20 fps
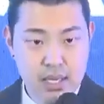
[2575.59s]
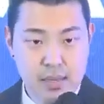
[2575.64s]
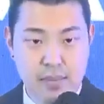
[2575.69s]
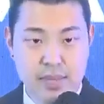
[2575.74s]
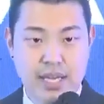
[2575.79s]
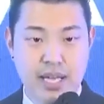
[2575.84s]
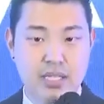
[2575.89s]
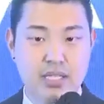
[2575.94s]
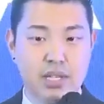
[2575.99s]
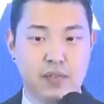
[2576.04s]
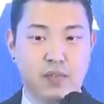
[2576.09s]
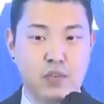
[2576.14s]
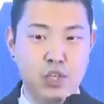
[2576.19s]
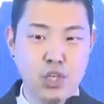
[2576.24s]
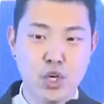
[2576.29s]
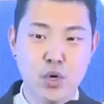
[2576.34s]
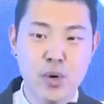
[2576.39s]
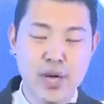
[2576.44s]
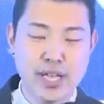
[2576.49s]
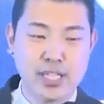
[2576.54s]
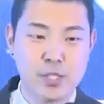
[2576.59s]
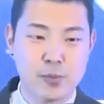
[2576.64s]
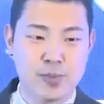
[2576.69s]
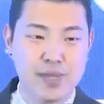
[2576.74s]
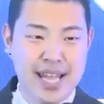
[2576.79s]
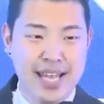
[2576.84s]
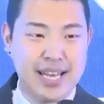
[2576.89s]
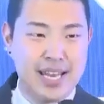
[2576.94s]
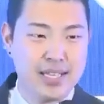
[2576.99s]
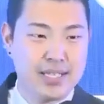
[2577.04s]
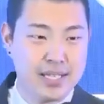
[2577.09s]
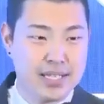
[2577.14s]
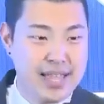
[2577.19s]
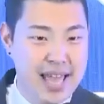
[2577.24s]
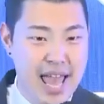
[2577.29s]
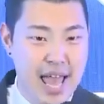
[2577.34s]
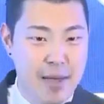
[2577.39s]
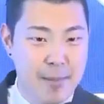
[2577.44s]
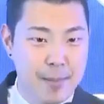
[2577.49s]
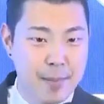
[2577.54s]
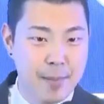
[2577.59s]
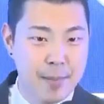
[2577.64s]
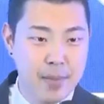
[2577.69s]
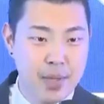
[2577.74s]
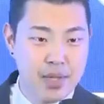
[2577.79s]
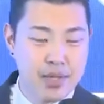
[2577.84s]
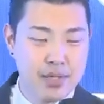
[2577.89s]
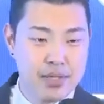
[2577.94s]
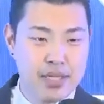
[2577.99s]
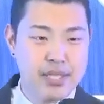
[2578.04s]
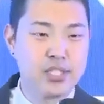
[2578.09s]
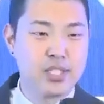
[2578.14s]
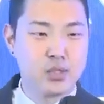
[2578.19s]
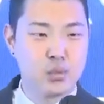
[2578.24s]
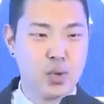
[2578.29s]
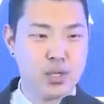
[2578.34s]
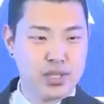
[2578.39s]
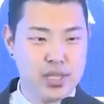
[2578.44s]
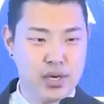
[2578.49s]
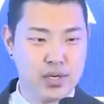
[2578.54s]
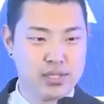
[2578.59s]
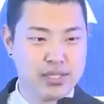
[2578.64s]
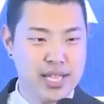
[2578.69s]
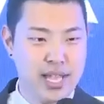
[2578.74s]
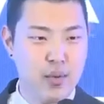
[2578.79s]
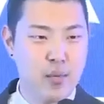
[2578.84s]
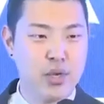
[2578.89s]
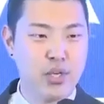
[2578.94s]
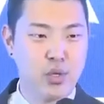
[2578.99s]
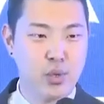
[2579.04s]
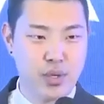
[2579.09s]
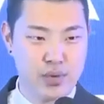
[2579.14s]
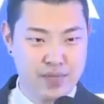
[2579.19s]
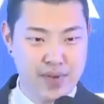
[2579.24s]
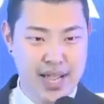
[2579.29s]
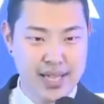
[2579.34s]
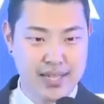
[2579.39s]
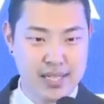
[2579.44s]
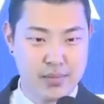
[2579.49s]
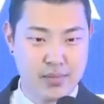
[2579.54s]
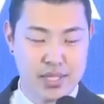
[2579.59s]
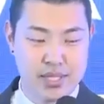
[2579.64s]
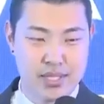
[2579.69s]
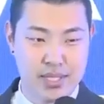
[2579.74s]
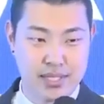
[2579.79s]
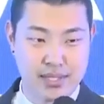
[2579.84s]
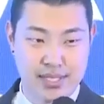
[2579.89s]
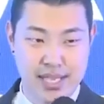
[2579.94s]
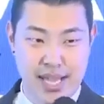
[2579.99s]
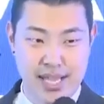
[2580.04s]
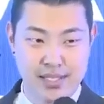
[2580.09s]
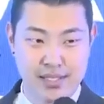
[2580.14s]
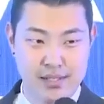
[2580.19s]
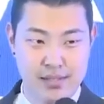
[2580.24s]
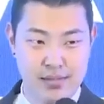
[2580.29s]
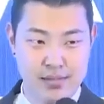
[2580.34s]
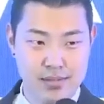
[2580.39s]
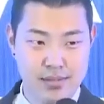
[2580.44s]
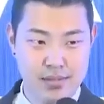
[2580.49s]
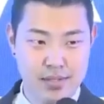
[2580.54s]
Because if you explain it to them, this is what they'll say when you invite them to success.